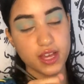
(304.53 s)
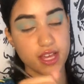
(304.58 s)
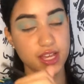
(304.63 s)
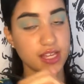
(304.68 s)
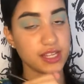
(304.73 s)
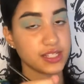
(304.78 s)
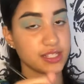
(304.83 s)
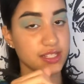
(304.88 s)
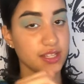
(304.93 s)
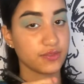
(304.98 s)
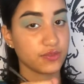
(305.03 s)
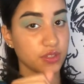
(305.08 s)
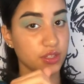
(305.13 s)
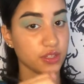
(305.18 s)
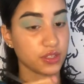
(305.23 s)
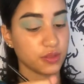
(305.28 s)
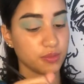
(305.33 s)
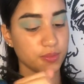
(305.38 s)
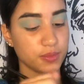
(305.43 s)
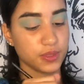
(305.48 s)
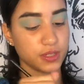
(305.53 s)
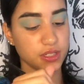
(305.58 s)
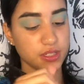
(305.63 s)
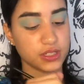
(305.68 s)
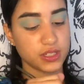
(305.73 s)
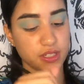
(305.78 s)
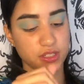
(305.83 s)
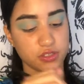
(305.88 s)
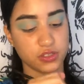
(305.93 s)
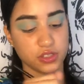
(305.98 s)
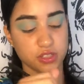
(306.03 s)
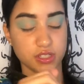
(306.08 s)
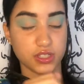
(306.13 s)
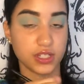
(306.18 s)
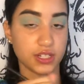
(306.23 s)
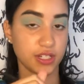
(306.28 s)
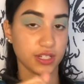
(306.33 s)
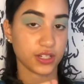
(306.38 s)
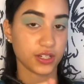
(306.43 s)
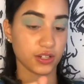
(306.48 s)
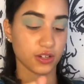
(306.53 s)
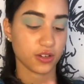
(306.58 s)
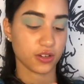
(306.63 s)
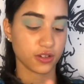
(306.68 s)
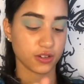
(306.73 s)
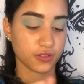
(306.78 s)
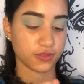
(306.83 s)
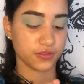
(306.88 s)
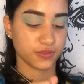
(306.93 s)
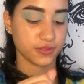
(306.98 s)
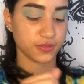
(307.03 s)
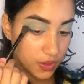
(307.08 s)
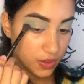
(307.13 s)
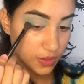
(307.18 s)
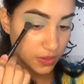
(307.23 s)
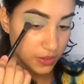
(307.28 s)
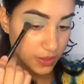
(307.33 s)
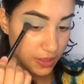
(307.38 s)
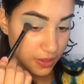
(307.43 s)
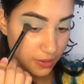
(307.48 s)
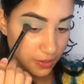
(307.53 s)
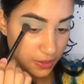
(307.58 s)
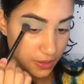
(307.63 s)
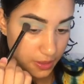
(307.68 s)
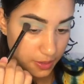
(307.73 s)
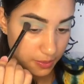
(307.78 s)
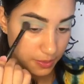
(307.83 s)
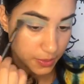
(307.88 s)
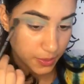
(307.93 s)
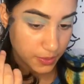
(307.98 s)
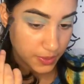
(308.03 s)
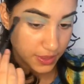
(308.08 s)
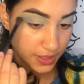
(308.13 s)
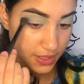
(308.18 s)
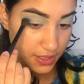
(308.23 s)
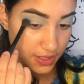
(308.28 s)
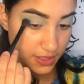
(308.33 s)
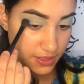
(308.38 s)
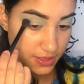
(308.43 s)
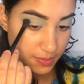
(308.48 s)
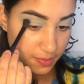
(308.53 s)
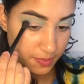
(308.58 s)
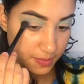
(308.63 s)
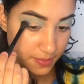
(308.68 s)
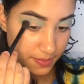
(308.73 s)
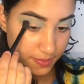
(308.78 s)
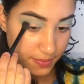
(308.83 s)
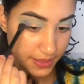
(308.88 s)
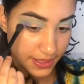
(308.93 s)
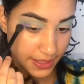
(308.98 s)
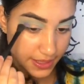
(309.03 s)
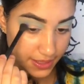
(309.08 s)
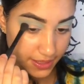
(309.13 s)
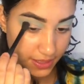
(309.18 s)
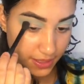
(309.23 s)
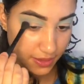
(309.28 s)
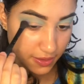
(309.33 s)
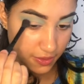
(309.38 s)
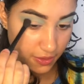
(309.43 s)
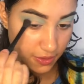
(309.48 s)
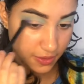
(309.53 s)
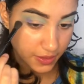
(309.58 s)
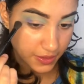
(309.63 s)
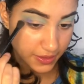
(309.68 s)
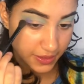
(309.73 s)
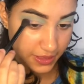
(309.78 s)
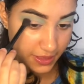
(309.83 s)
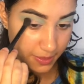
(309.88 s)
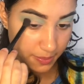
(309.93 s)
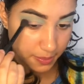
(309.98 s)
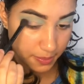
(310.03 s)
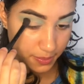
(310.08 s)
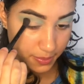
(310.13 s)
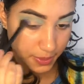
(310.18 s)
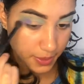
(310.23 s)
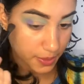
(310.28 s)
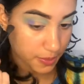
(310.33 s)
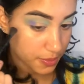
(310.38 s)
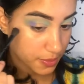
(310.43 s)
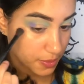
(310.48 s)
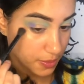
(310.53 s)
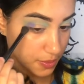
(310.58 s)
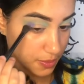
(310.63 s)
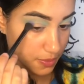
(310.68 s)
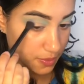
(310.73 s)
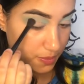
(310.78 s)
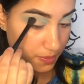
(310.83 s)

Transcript: is left on the brush and just clean it off. Now what I'm doing is packing on that purple.